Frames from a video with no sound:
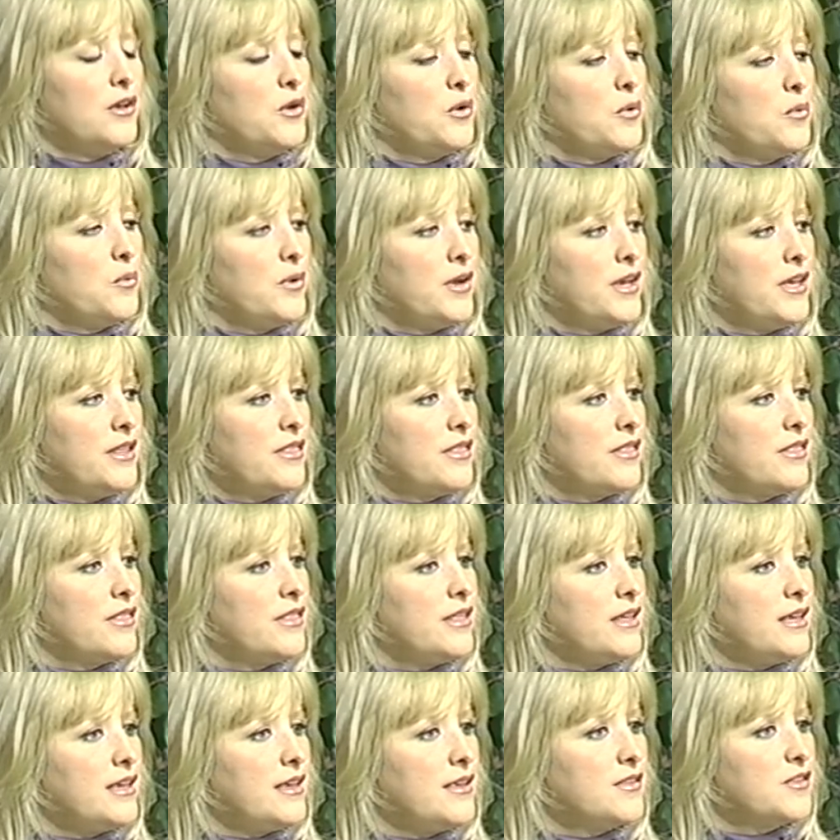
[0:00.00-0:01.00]
with
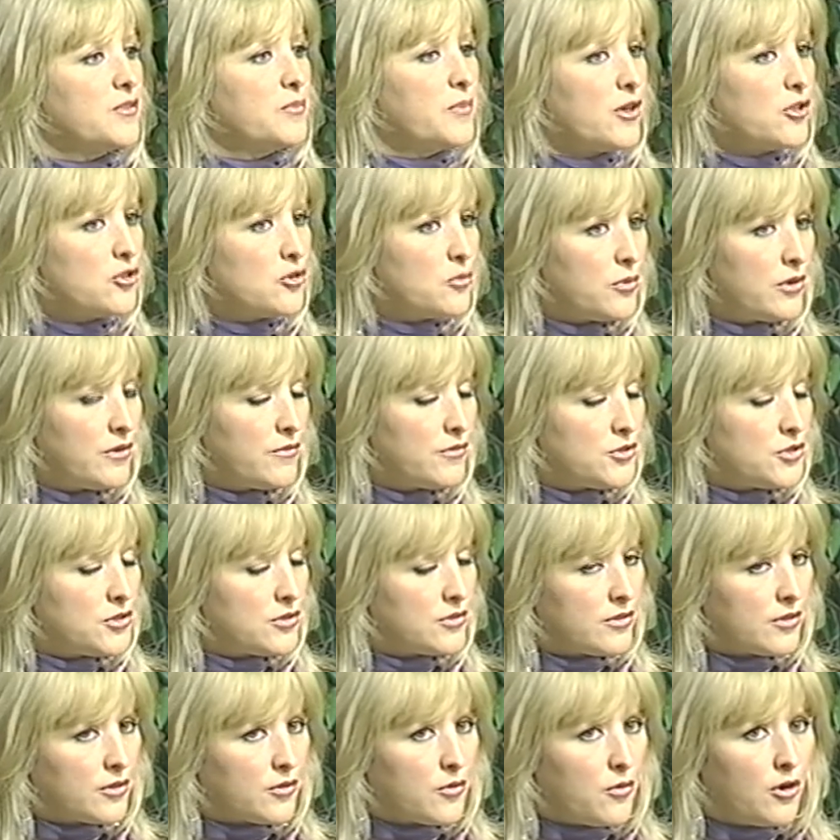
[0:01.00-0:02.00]
the special
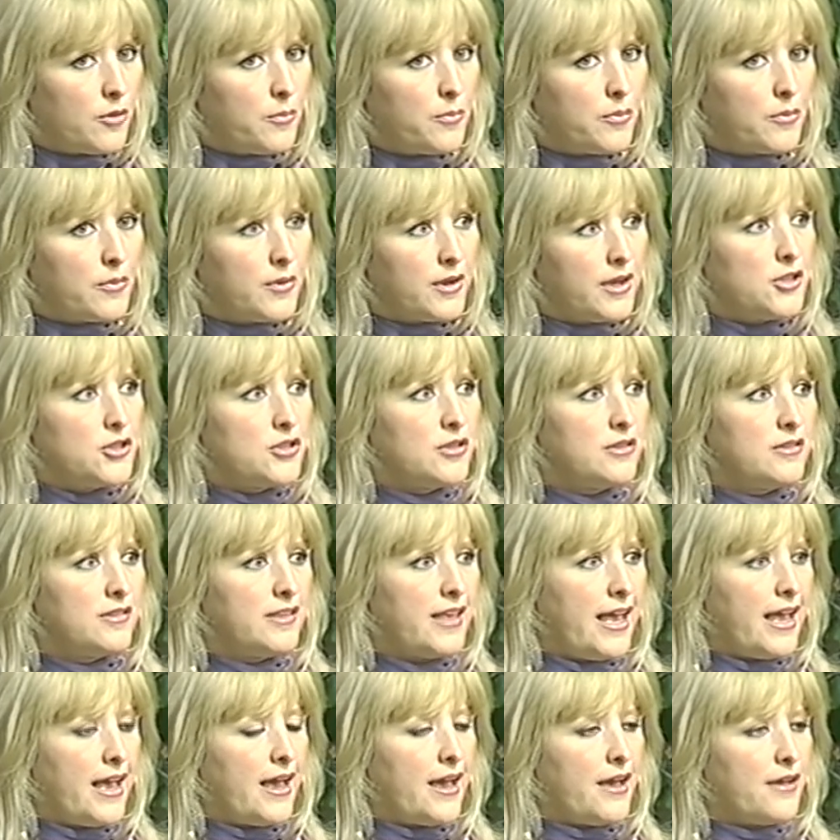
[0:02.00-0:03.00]
privileges that corporations
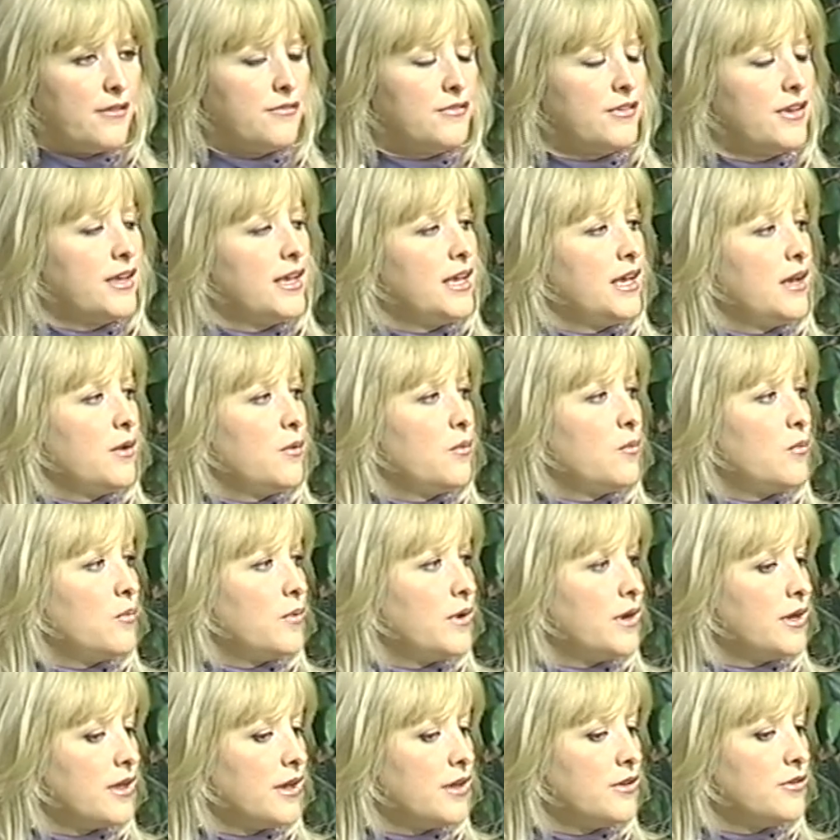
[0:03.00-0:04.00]
have
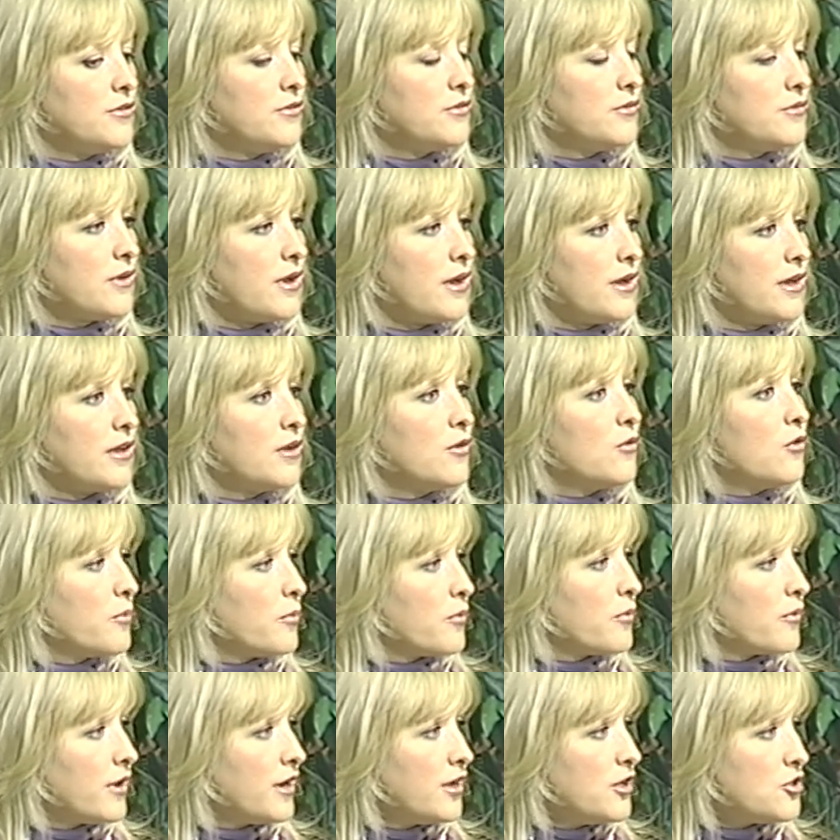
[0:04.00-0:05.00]
with under uh, in
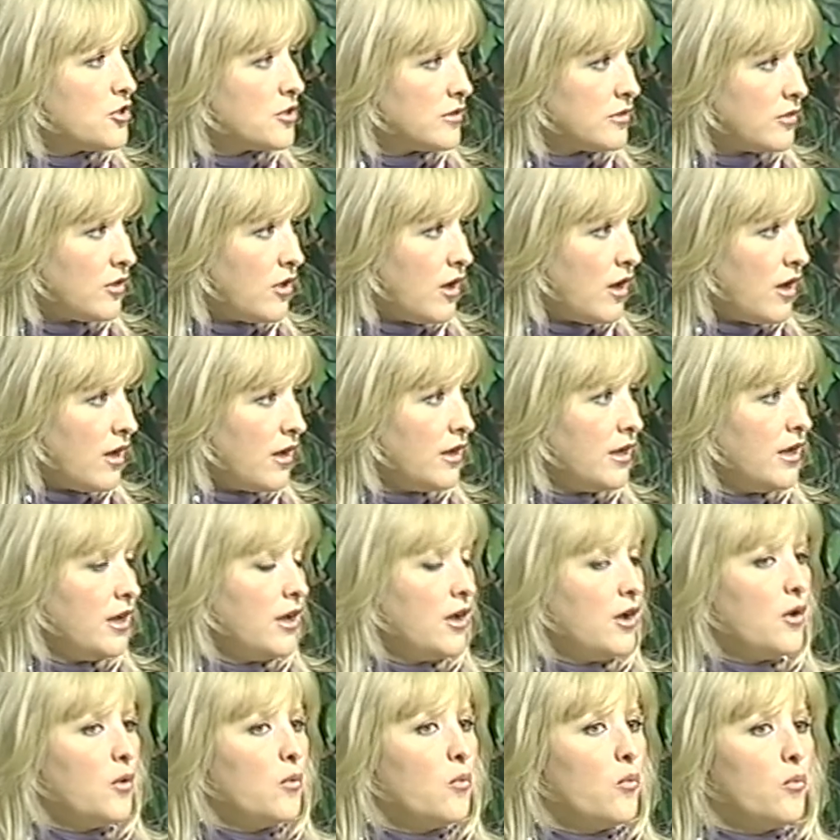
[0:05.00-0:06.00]
corporation law,
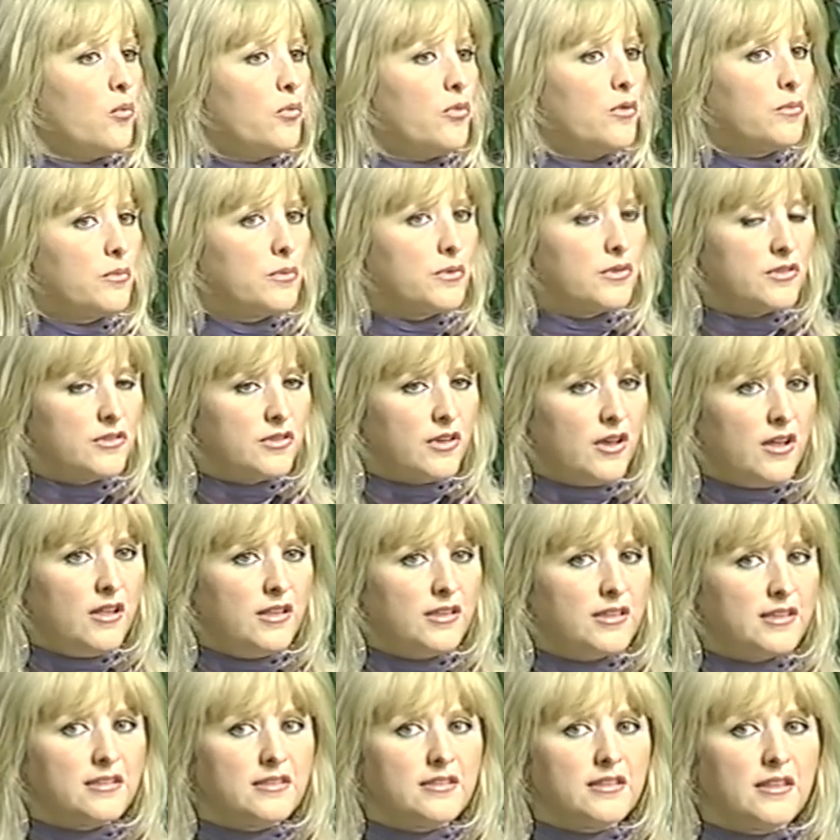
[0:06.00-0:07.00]
w the result
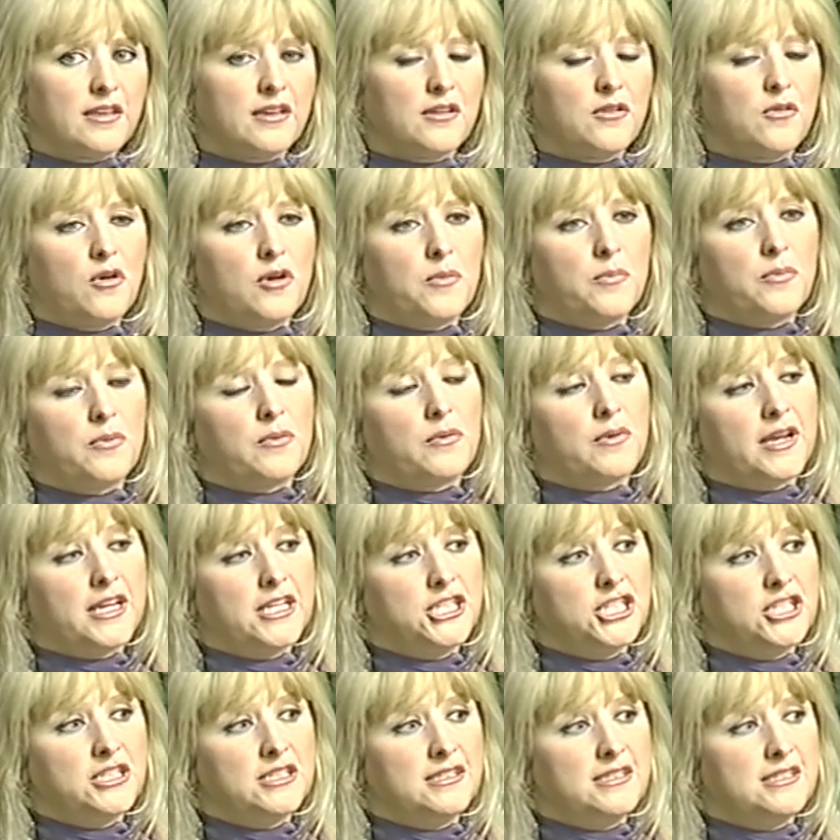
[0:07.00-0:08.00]
is that
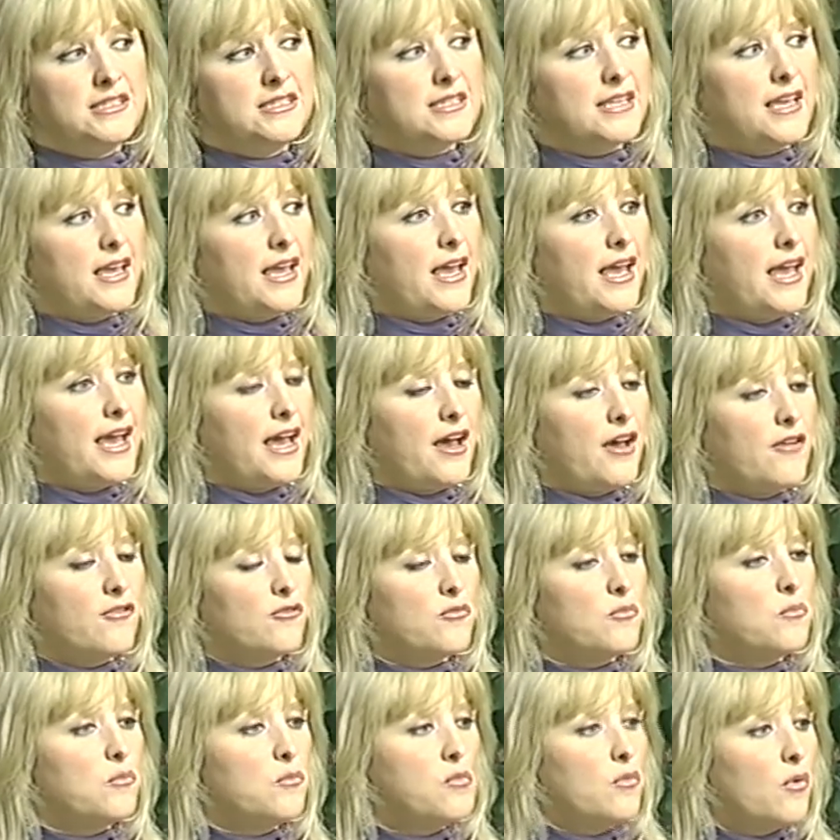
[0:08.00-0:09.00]
corporations have
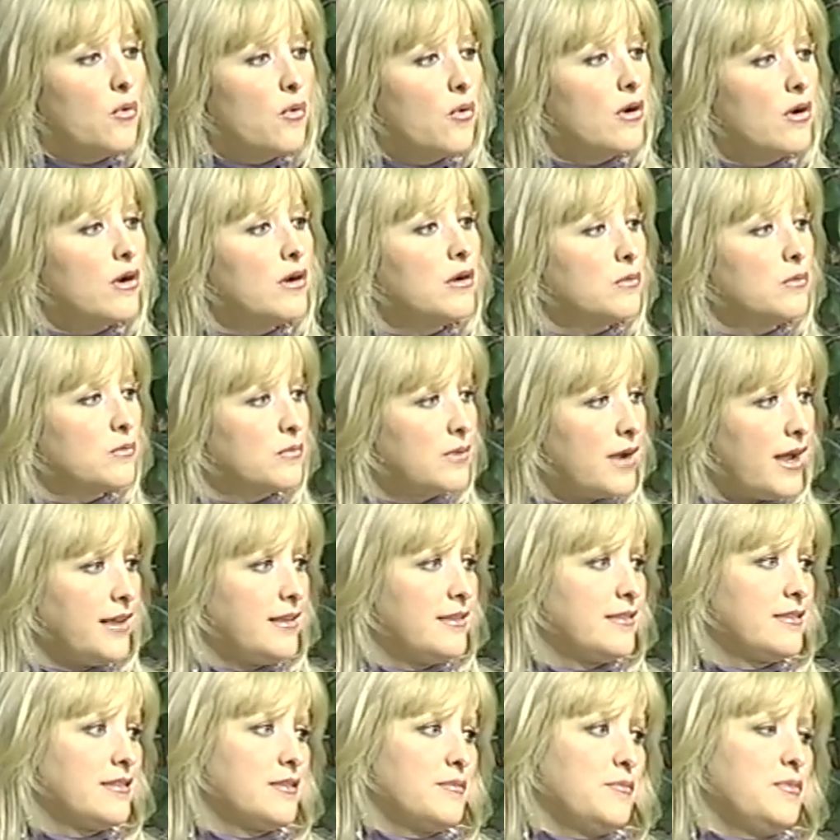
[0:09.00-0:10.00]
more
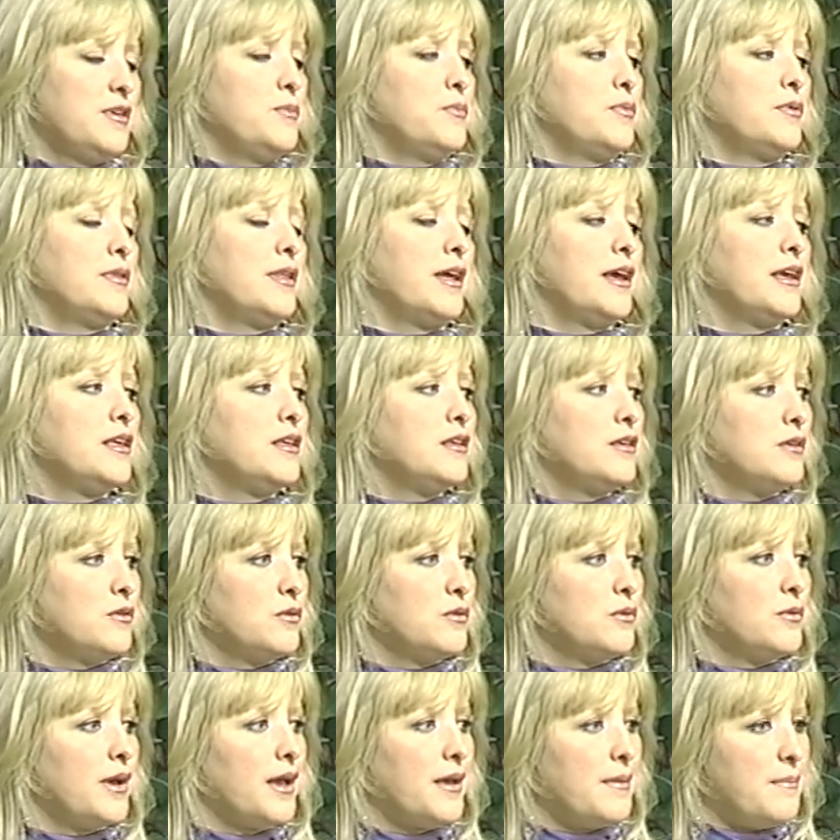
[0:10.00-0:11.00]
rights than people like
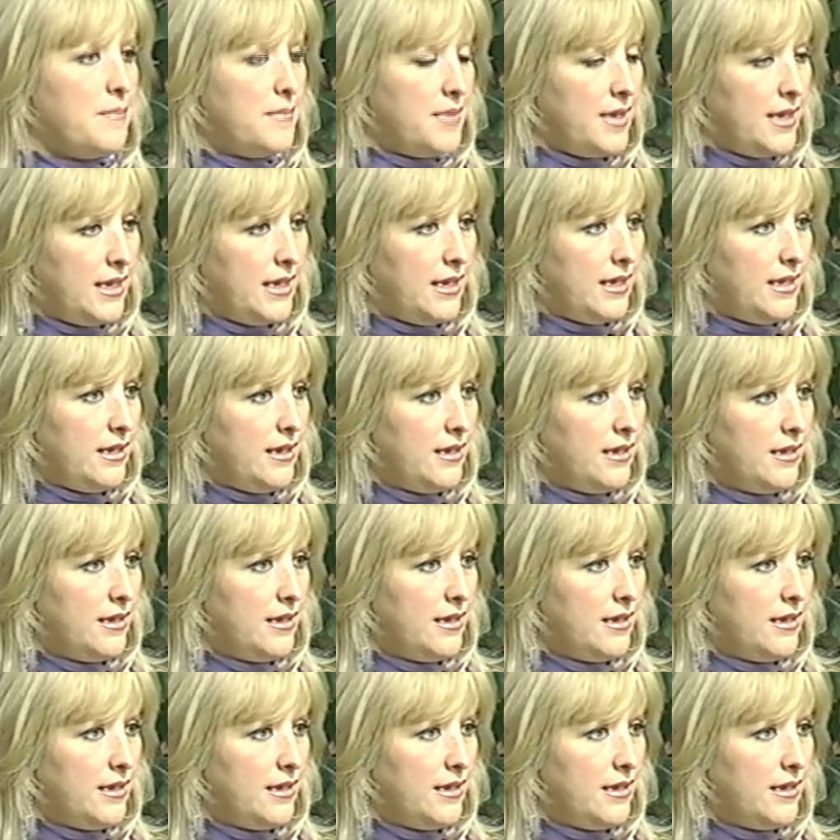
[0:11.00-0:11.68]
you and me.